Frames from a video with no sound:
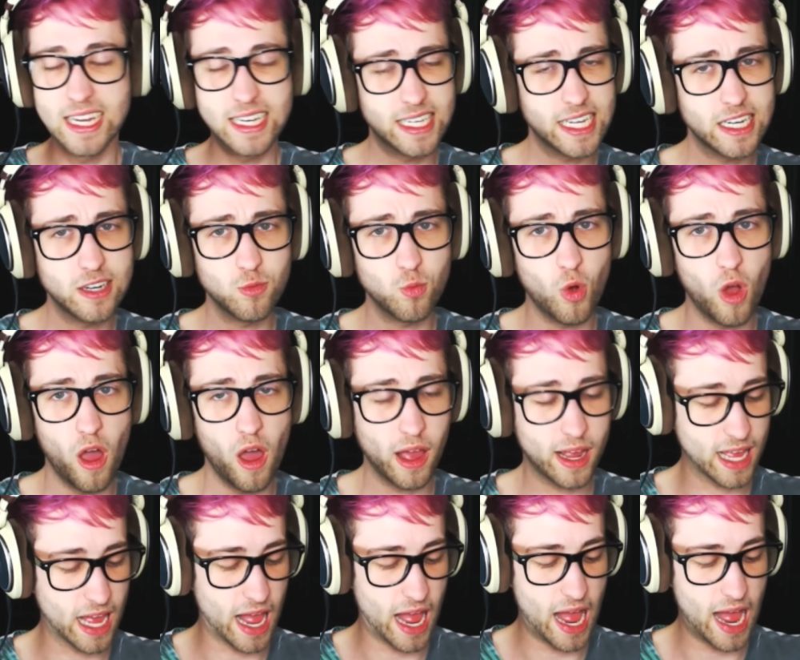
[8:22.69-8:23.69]
Didn't
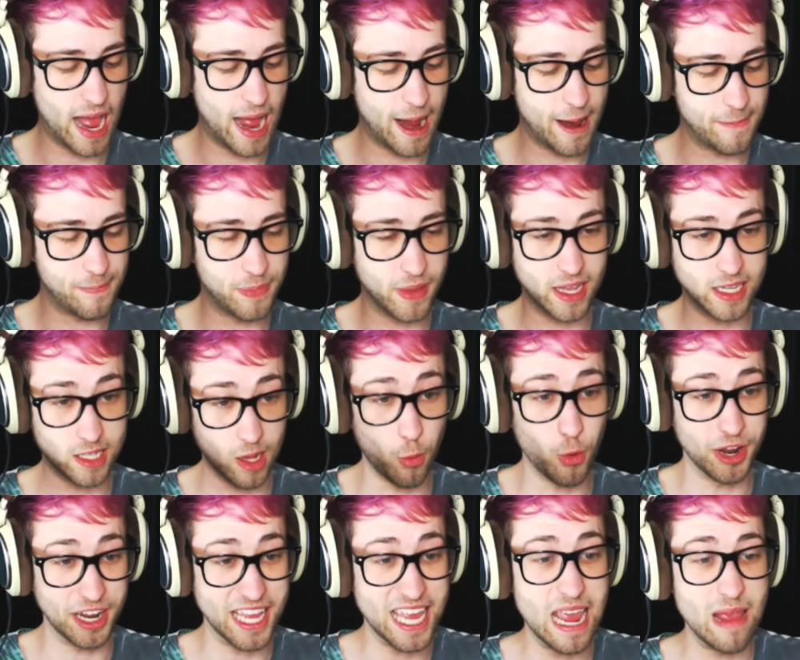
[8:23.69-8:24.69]
work um, because I
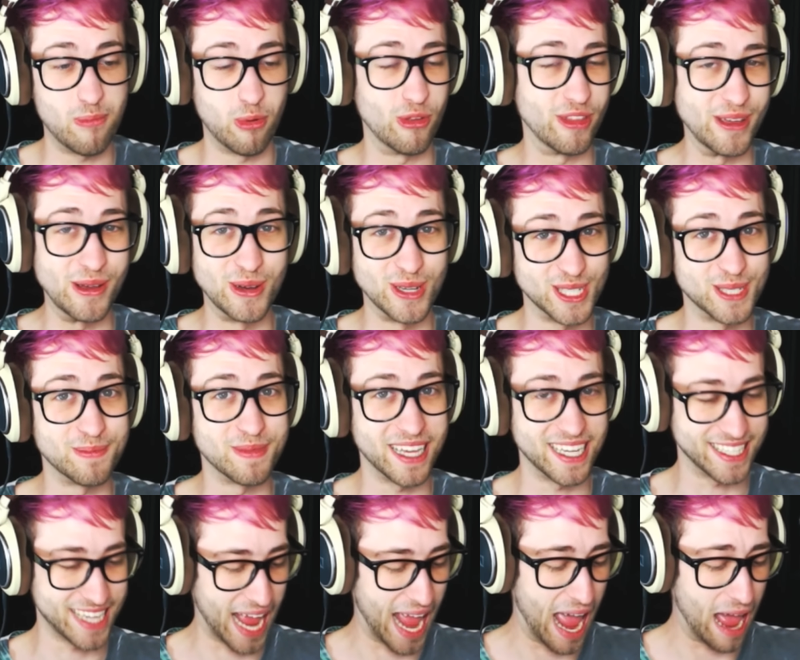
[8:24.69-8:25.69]
want to keep all the awesome
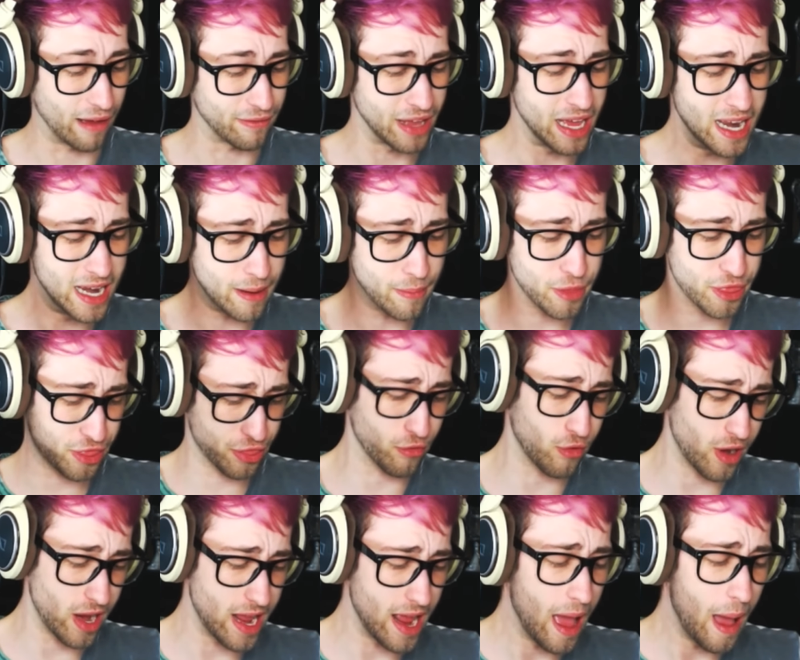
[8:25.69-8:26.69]
things I have. Number
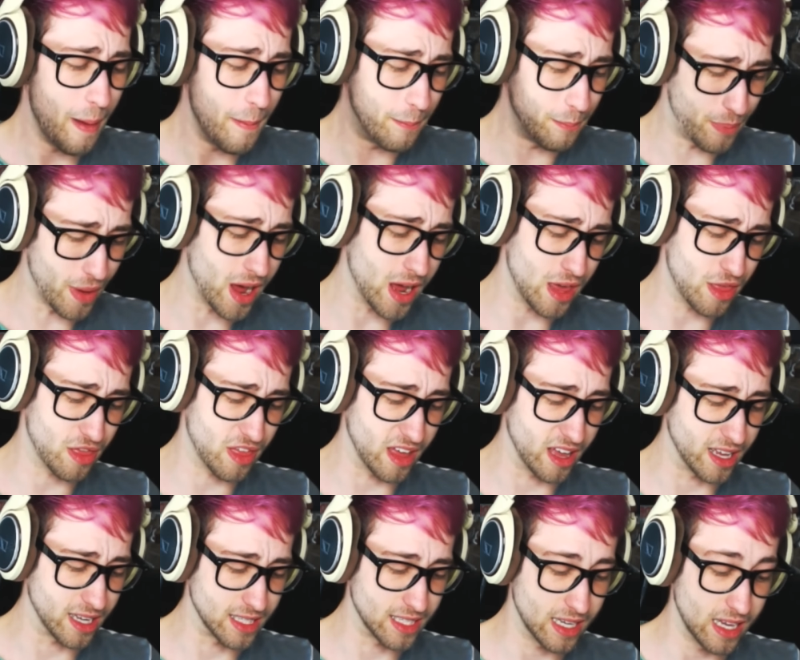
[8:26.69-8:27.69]
three, buy
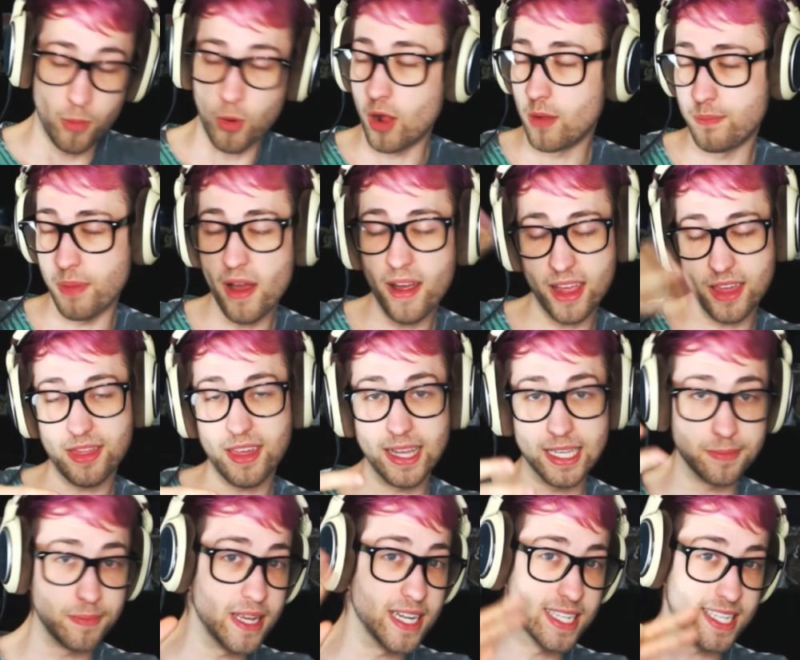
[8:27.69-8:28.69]
things. Well, buying
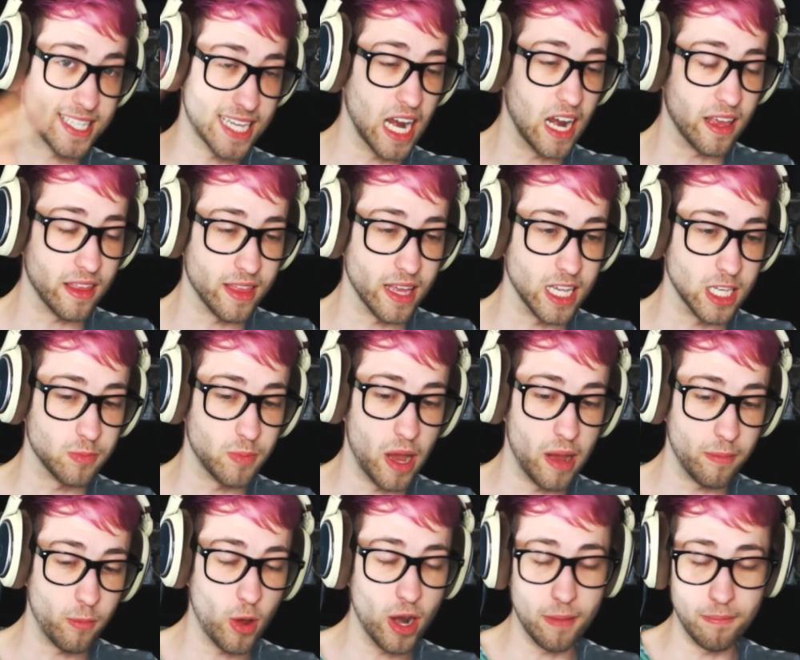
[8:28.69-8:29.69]
things means selling things, but
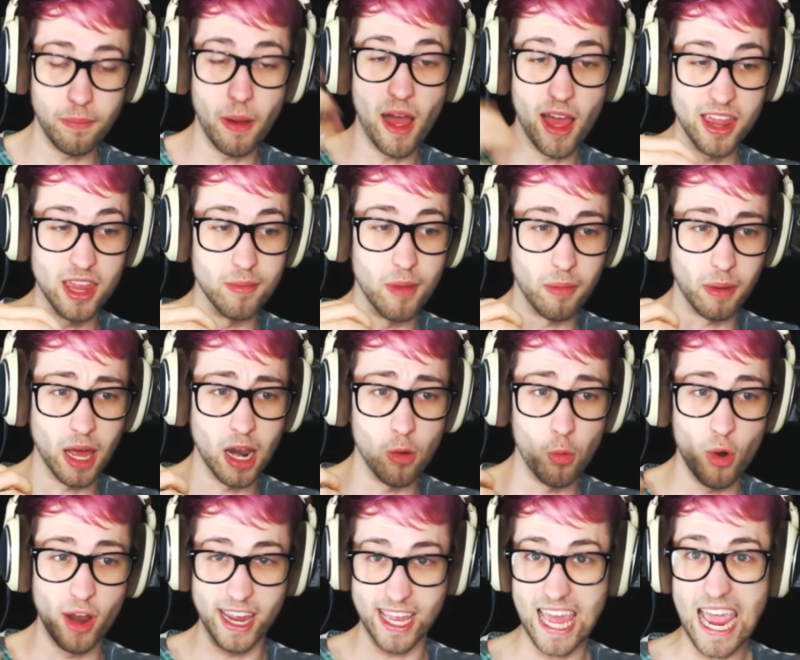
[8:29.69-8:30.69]
when I buy them, I'm going to
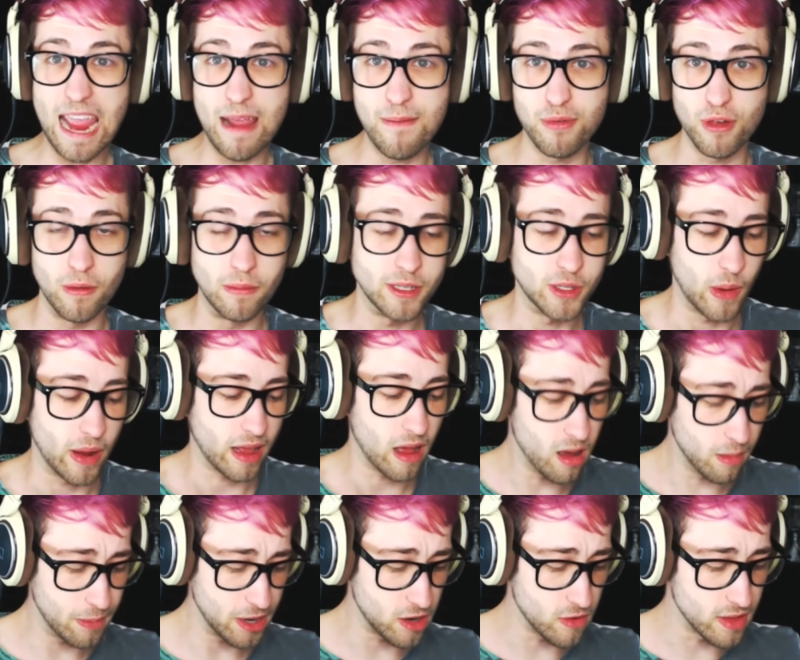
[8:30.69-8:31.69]
want to keep them. So I
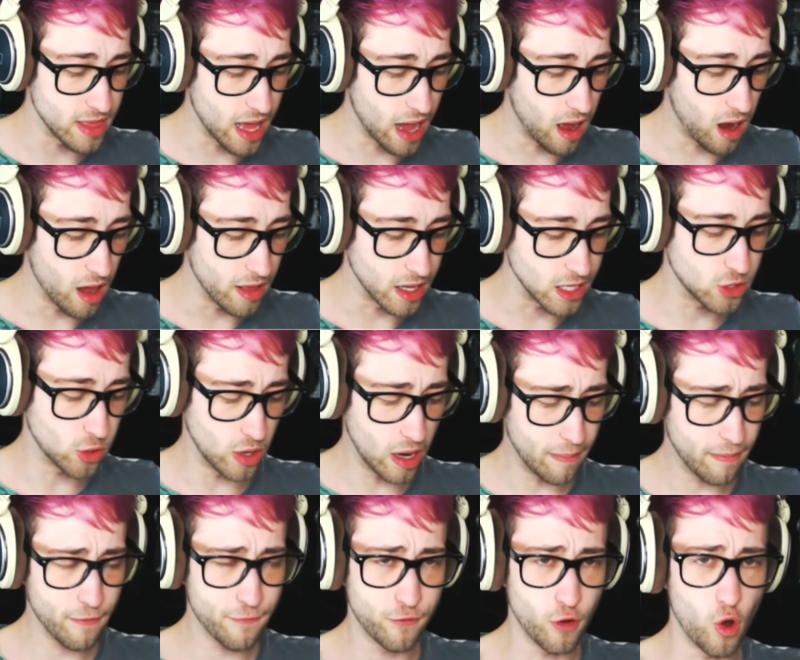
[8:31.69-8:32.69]
can't be doing that either. So
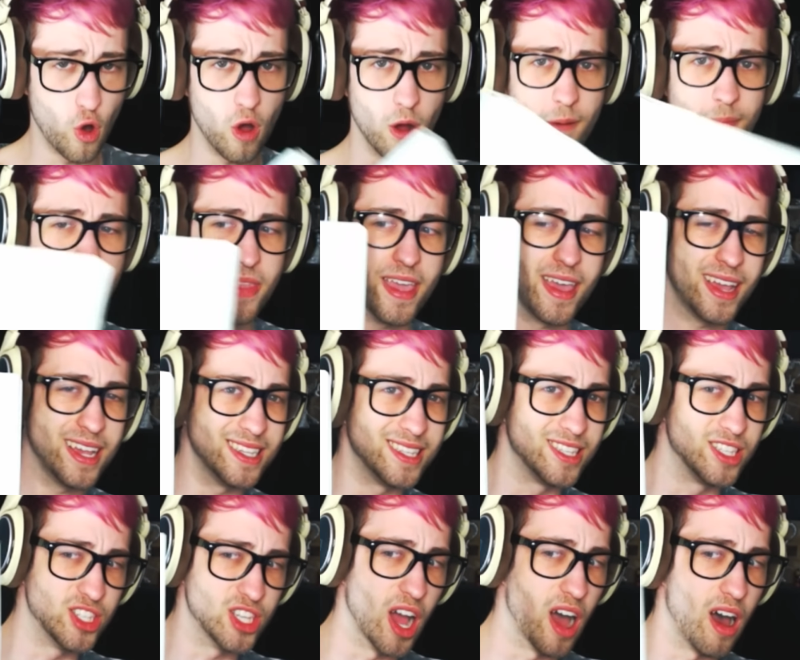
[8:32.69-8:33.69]
number four is
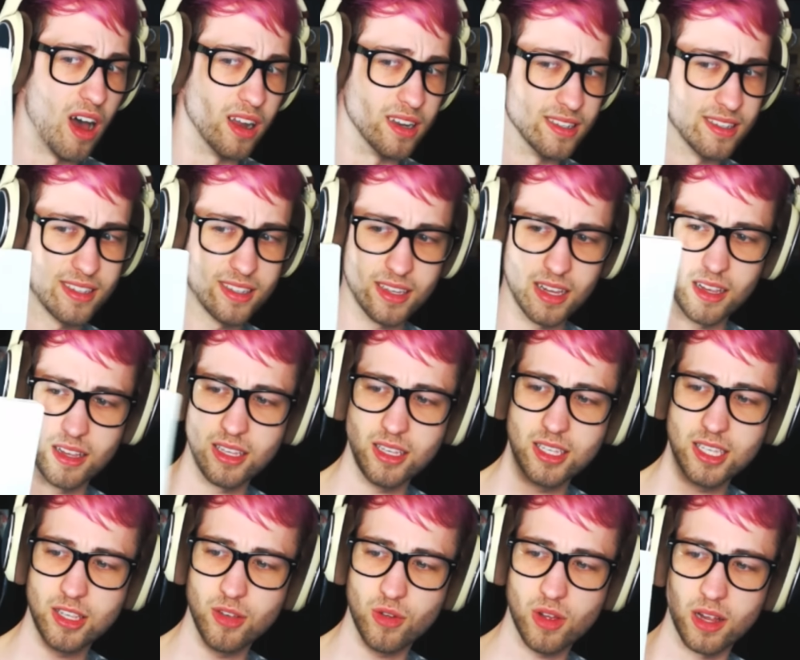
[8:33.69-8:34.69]
dance. You
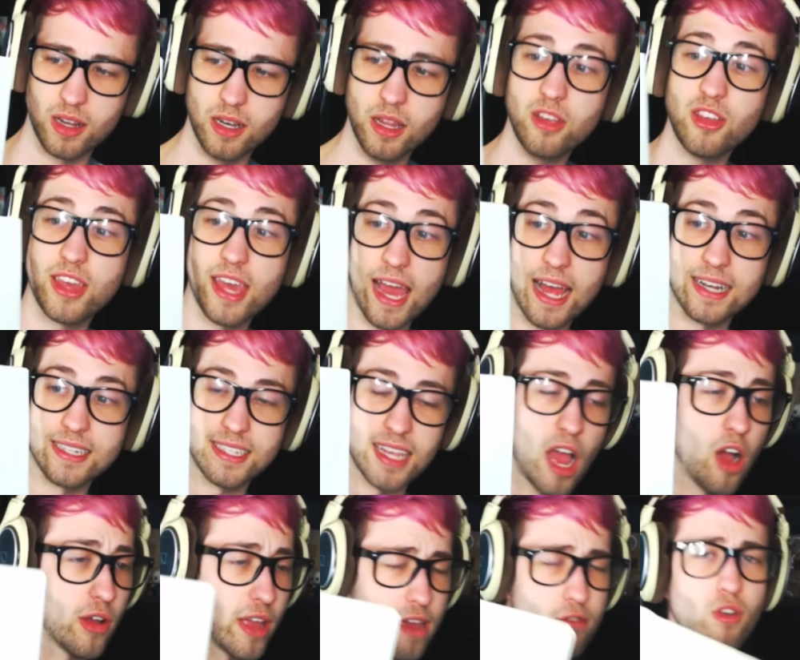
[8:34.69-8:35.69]
still can't, you can't say
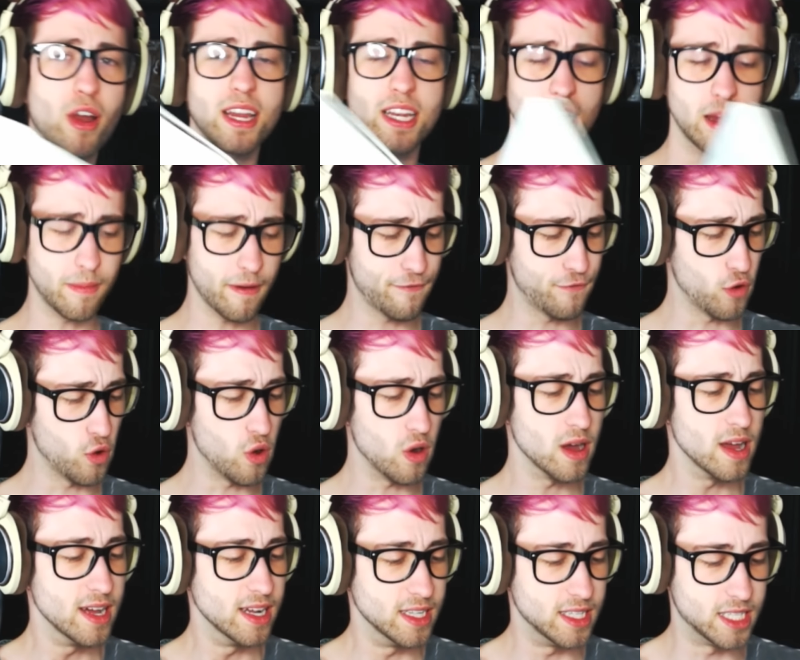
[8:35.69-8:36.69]
Okay, right. Number
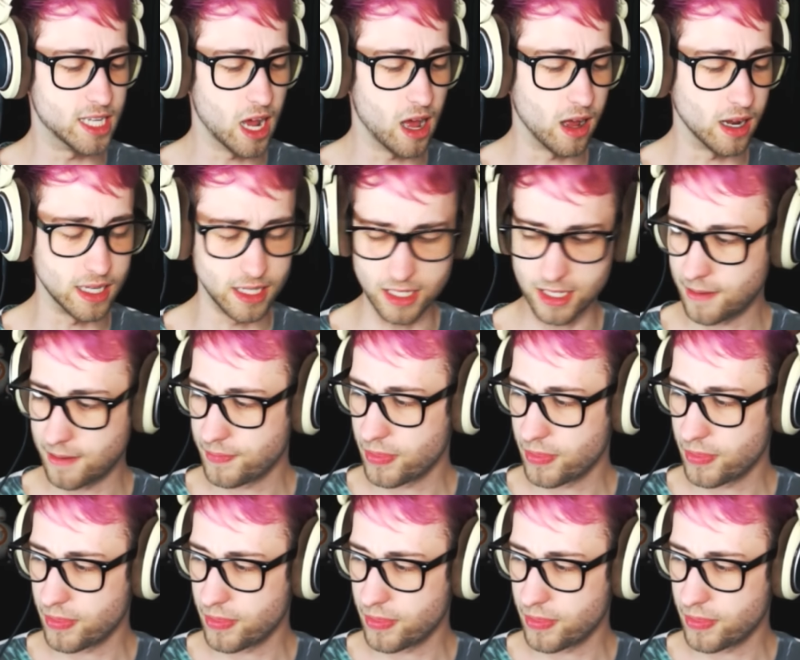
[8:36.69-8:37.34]
four, dance.